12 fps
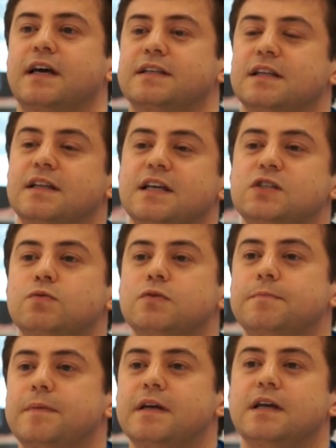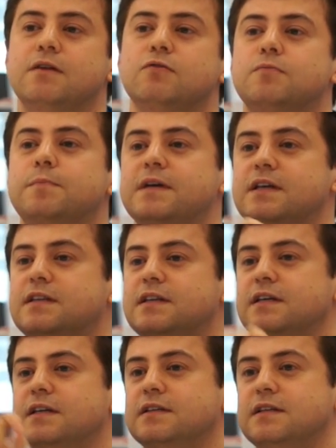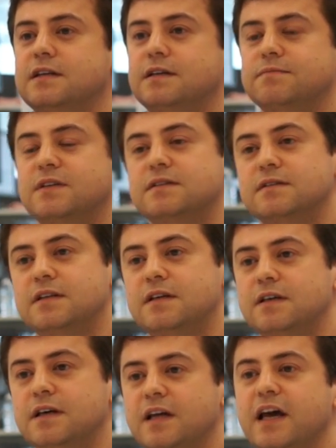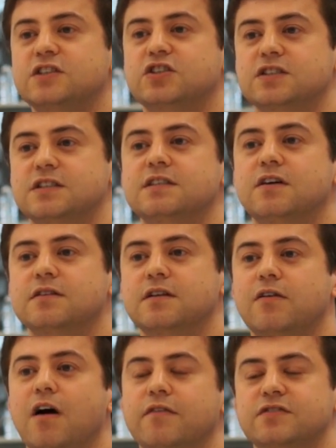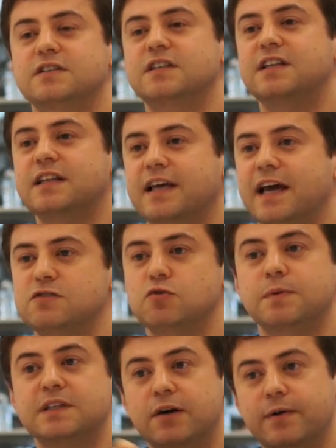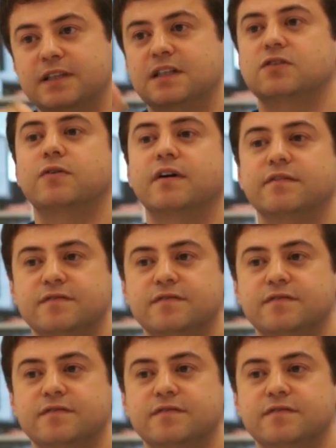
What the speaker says: yeah. The links would be the edges on the graphs, and in that case would be directed graphs.